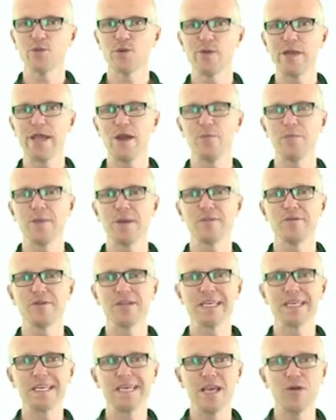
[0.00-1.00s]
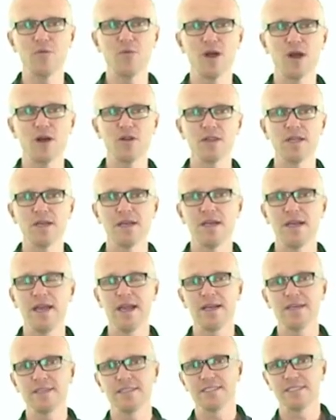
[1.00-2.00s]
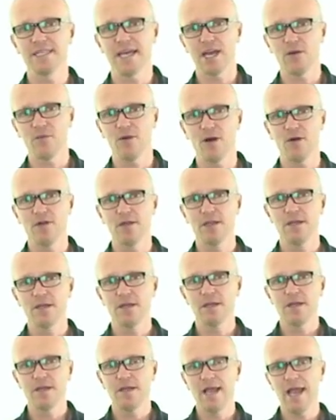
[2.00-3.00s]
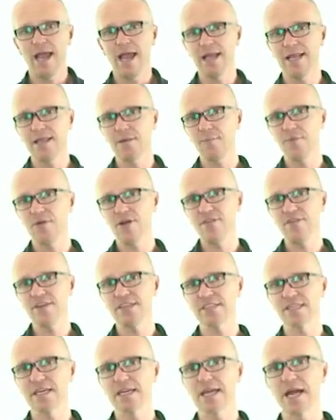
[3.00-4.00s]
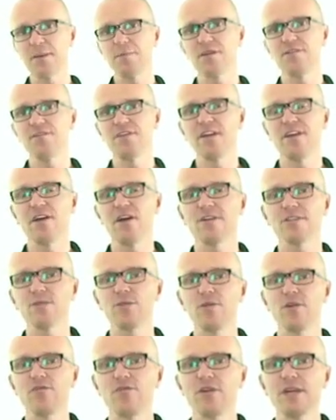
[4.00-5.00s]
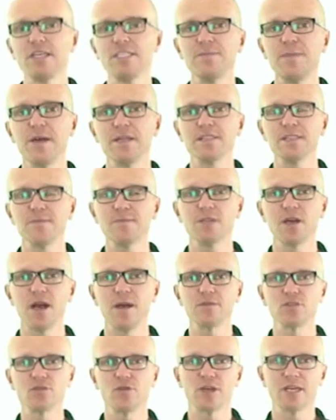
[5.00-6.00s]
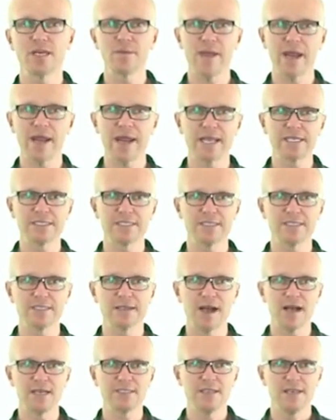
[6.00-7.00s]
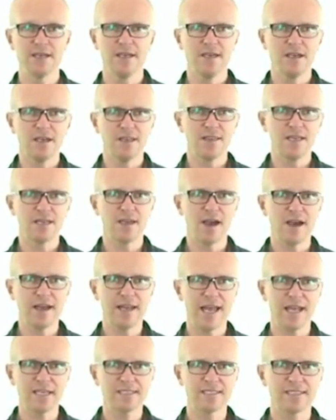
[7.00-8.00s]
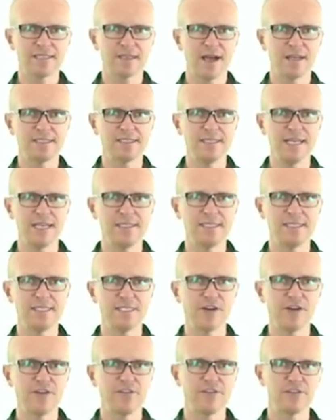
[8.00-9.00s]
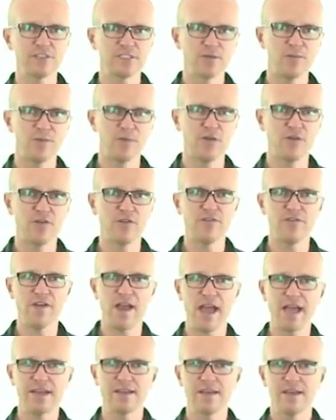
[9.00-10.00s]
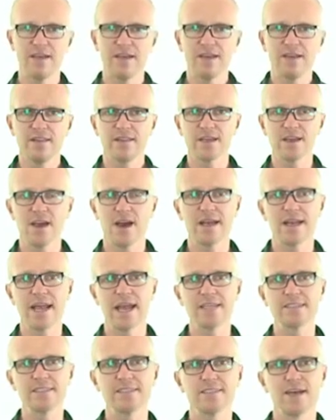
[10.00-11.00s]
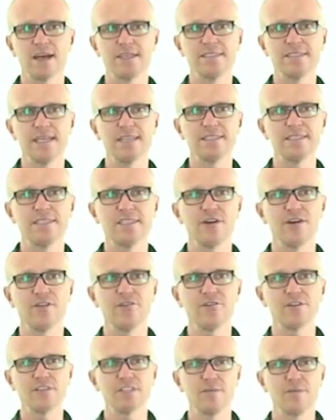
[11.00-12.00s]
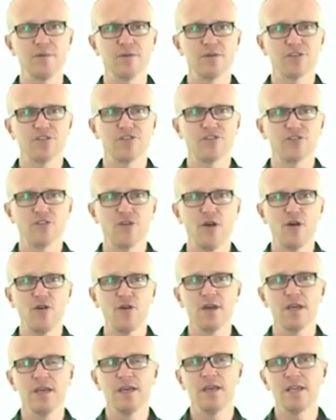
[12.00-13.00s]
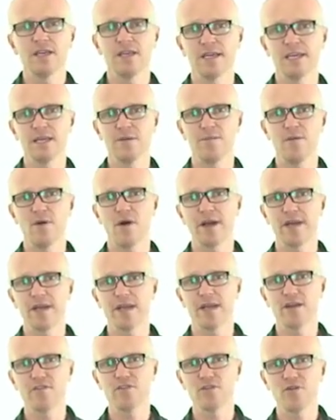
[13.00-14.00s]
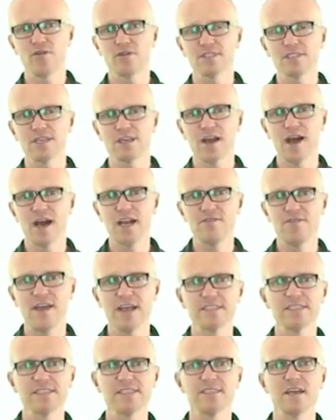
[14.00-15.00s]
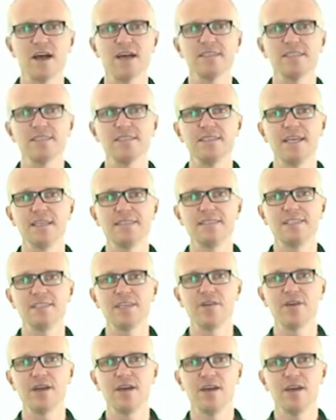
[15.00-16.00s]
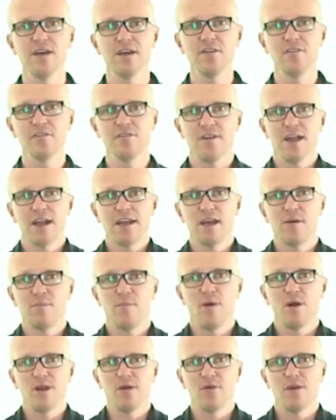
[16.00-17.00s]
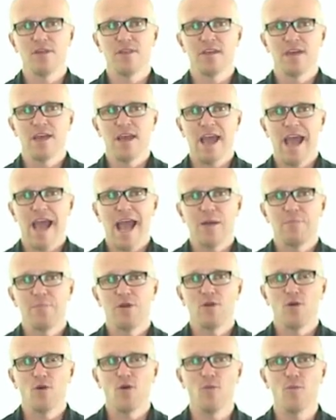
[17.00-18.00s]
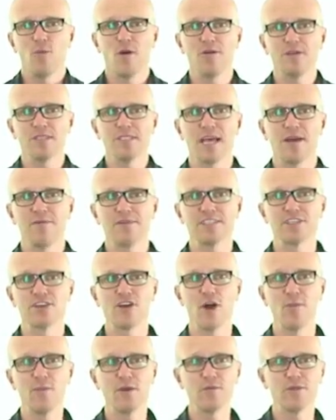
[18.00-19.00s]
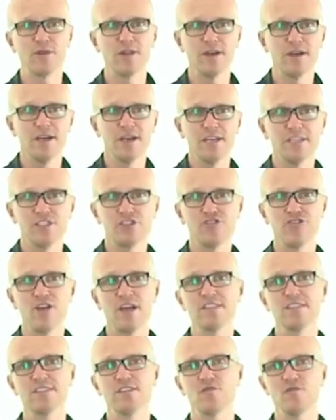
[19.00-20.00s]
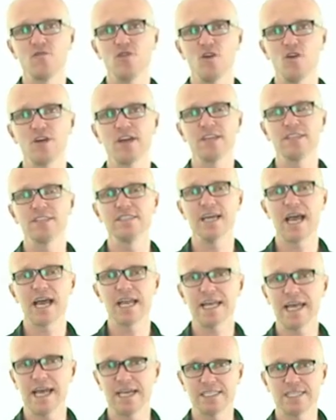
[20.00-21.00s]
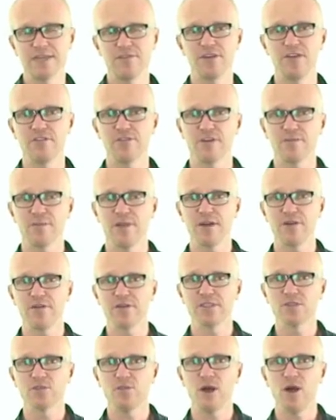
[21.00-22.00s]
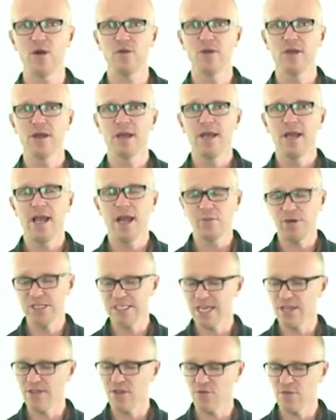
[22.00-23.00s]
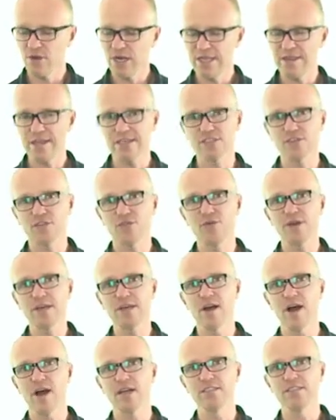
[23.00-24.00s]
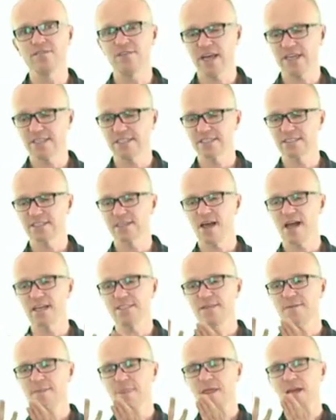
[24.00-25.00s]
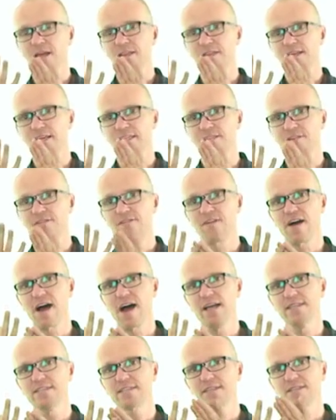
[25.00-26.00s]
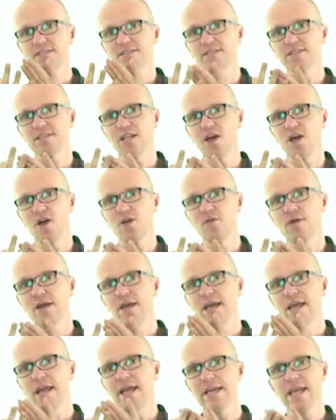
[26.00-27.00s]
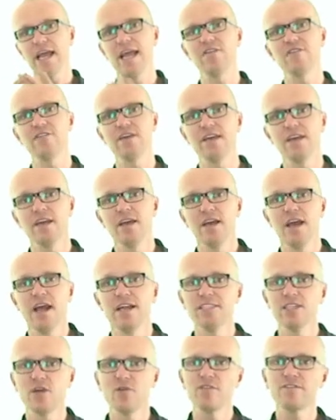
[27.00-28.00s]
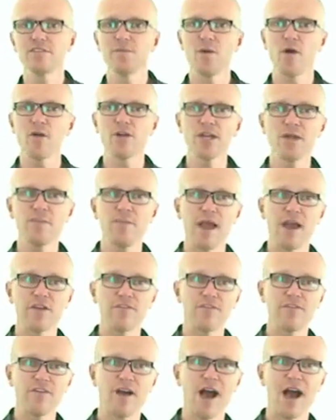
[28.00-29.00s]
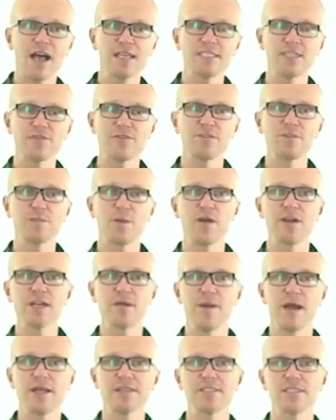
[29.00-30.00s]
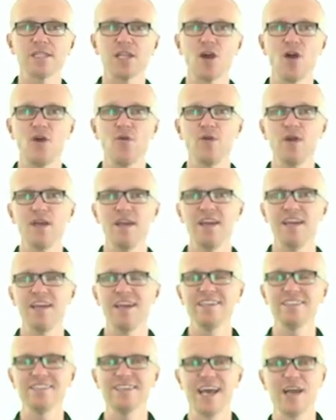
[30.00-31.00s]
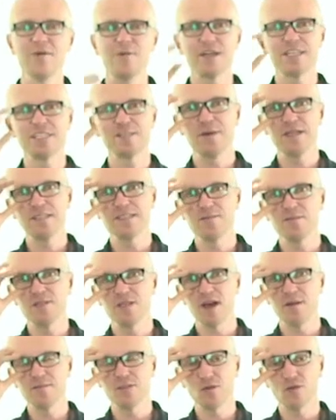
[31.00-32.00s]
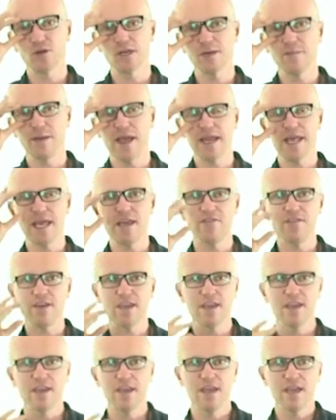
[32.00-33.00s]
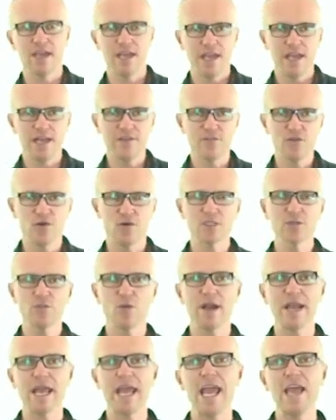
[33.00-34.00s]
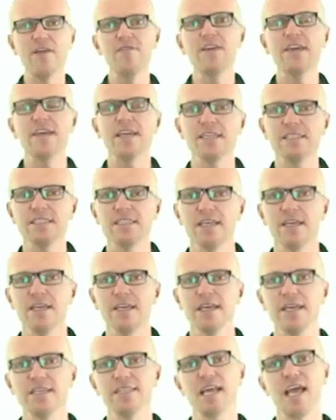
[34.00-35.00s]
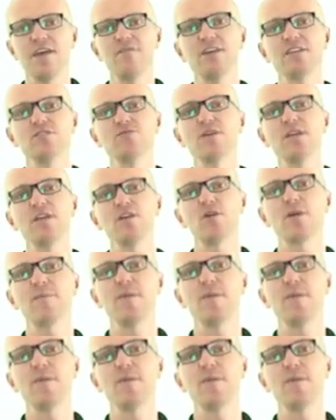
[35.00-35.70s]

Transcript: where we help people to get well and to stay well. And in the previous couple of videos, we've really spent some time talking about exercise, the kind of exercise necessary for us to burn fat, the kind of exercise necessary for us to build a strong, lean body, and of course the kind of exercise that's necessary to flood our body with happy hormones, to have us coping with the stresses of work and daily activity from there as well. And we said that really there's three kinds of exercise. There's fast, slow, and heavy. And so we've spoken about fast and we've spoken about slow, and today we're going to spend some time talking about heavy. And of course what heavy is really all